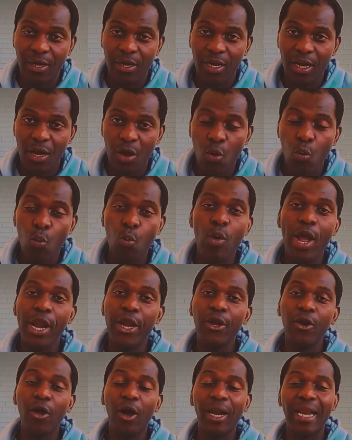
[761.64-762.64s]
were
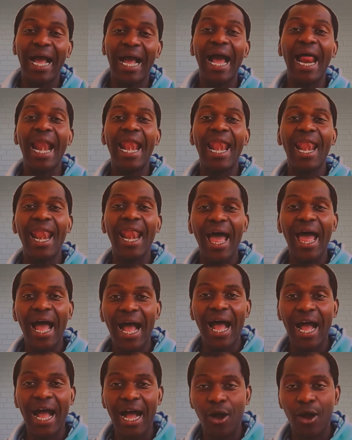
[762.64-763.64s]
not allowed
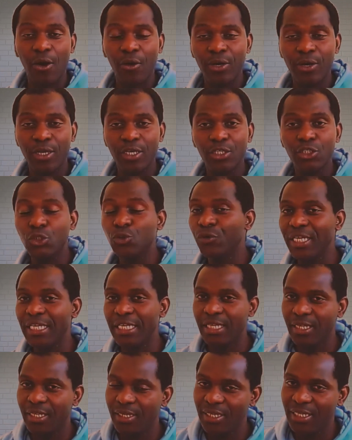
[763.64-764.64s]
to read
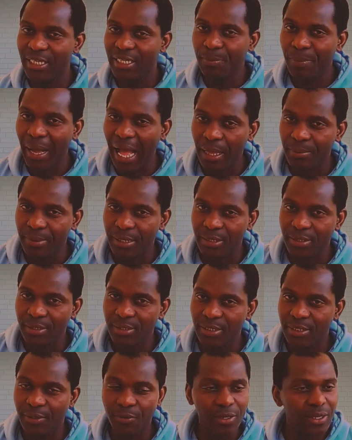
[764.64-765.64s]
the Bible. They were
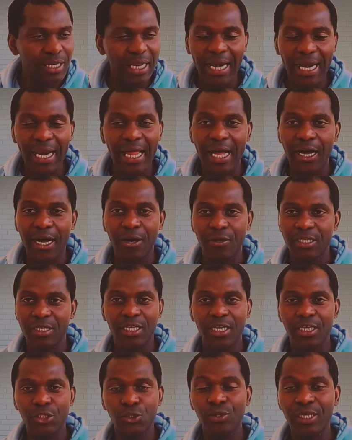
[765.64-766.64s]
not allowed to
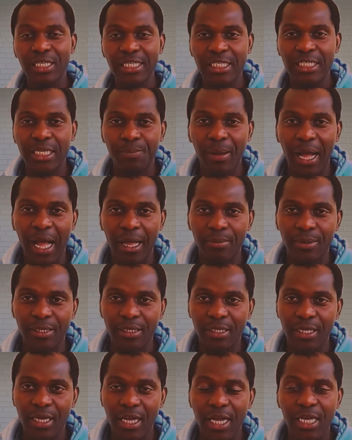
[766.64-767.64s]
read the Bible.
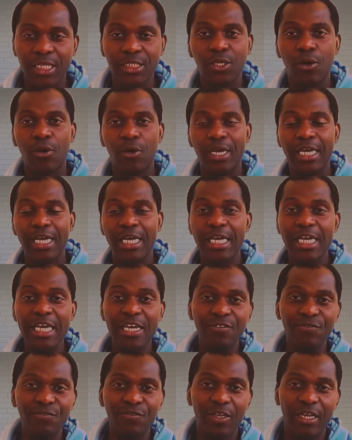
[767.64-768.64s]
So if
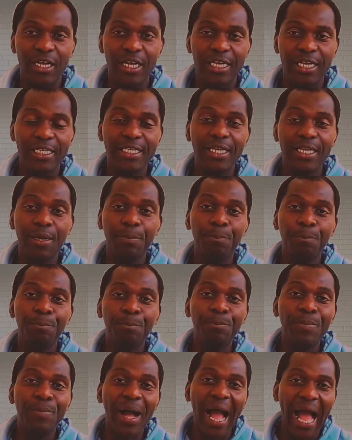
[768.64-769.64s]
the
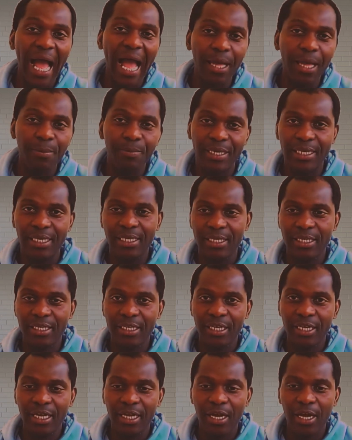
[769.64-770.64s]
Bible
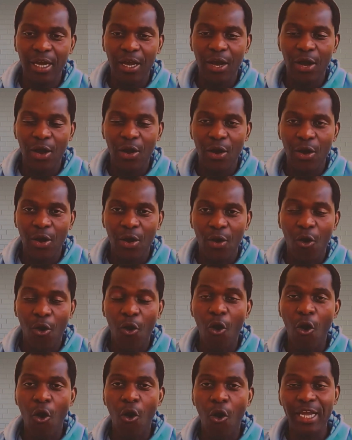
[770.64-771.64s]

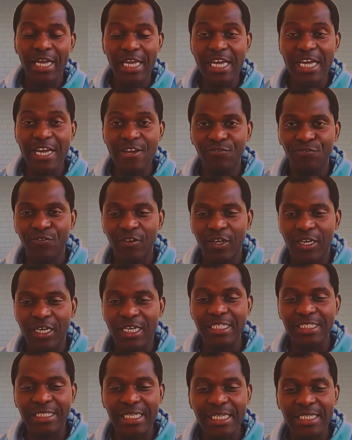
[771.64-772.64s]
or if
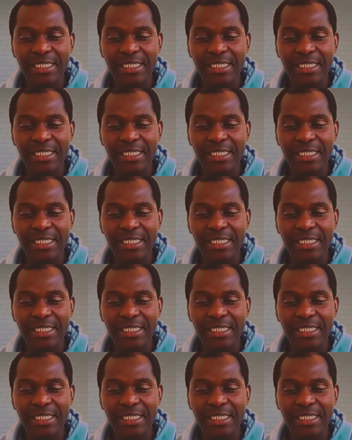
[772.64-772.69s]
Christianity